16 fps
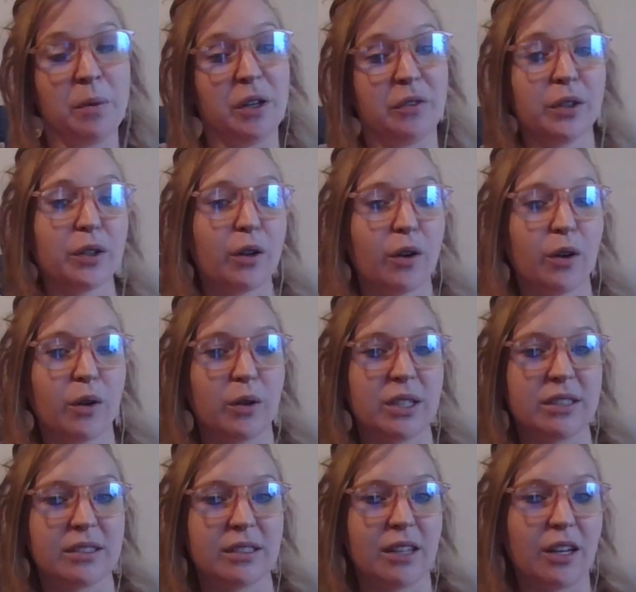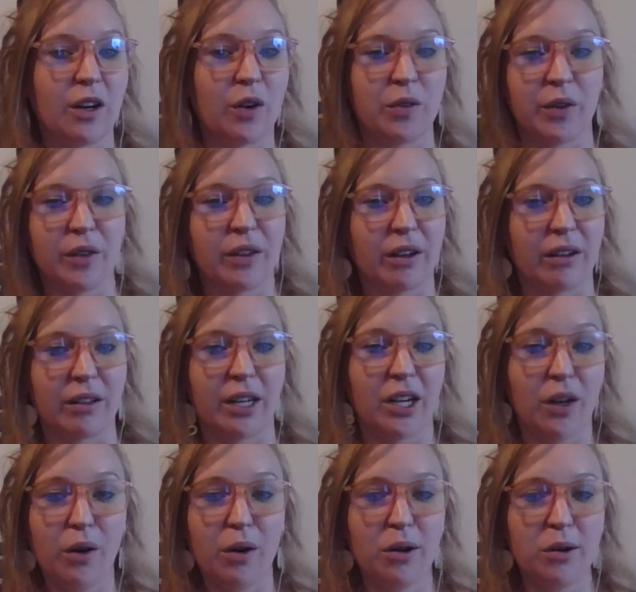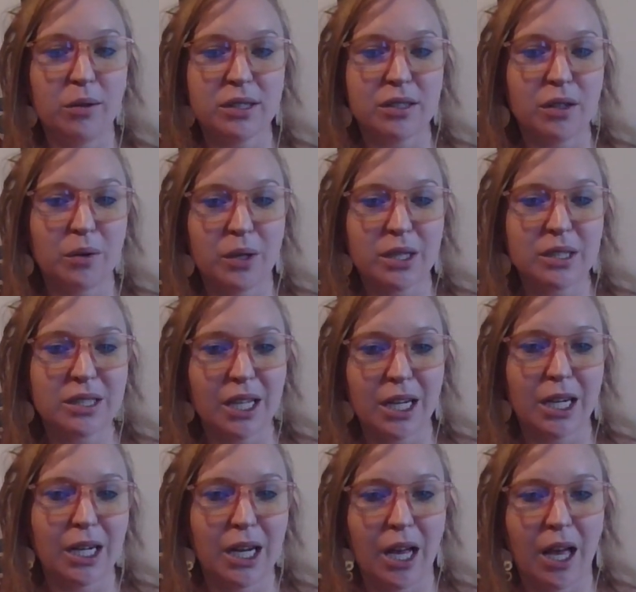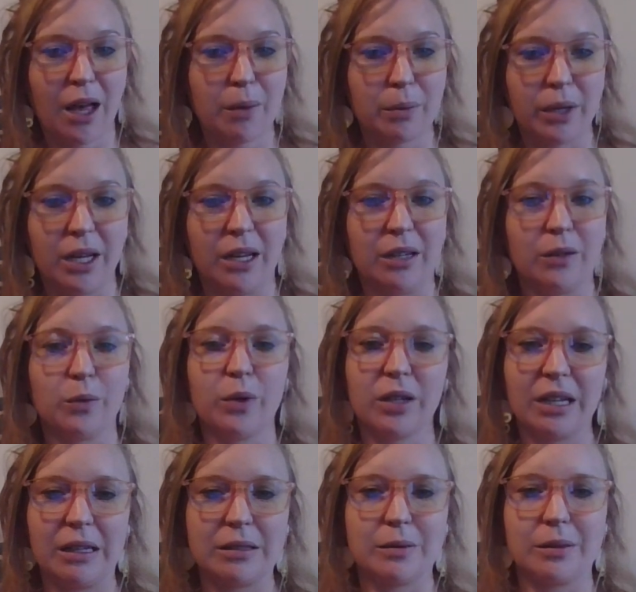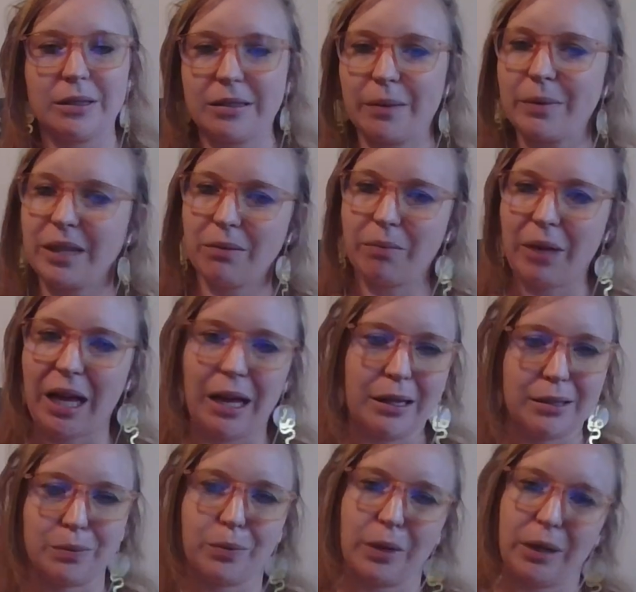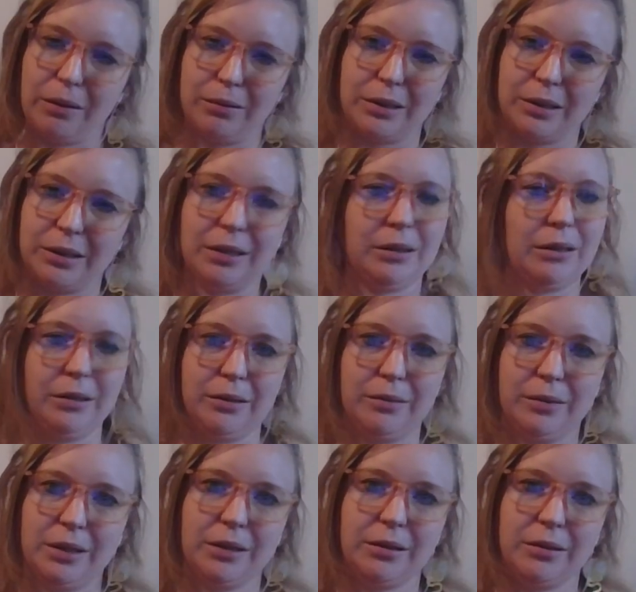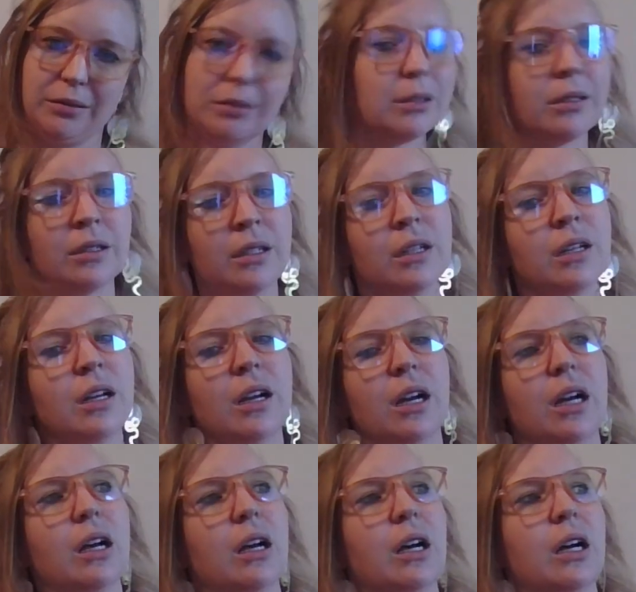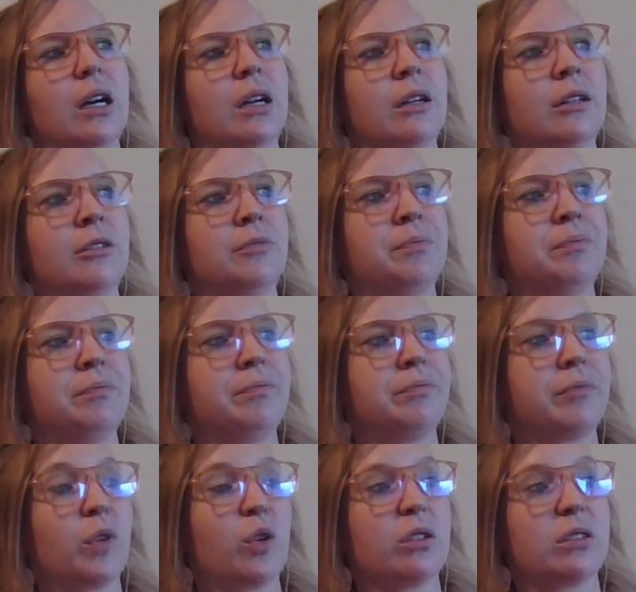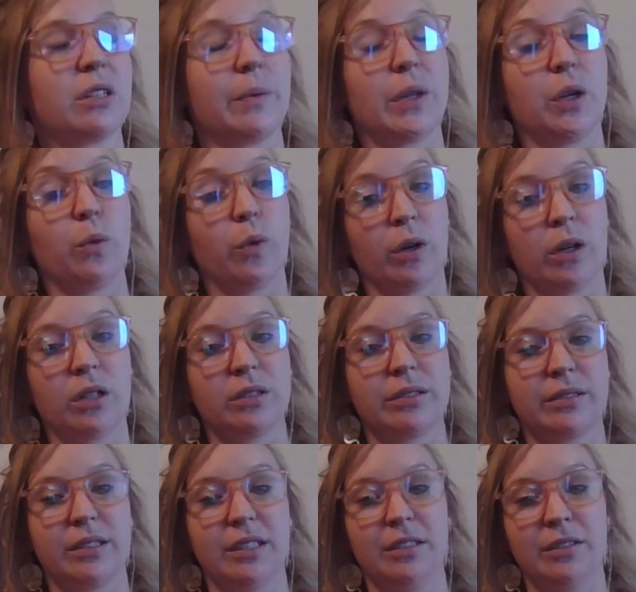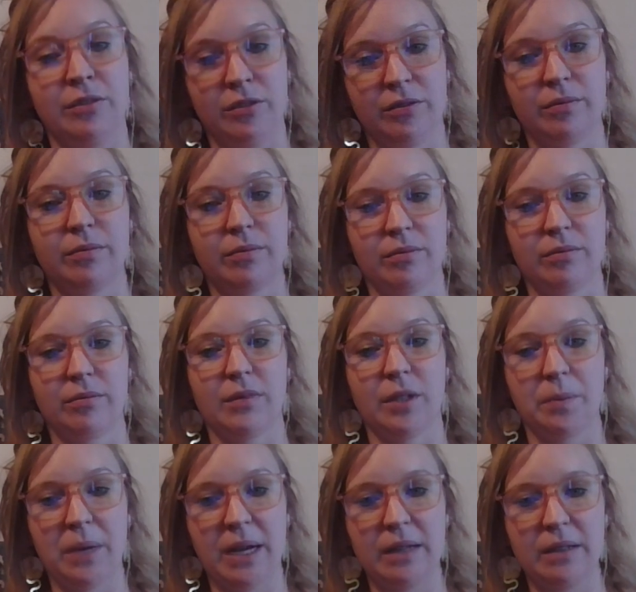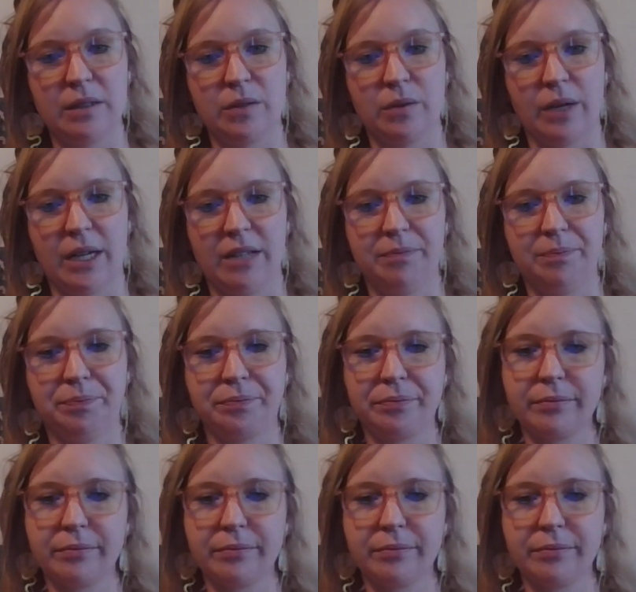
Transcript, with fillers: But if you're always over there like, oh, what's the worst that can happen? Well, guess what? Something bad is probably going to happen. Um, or something worse than the best, right?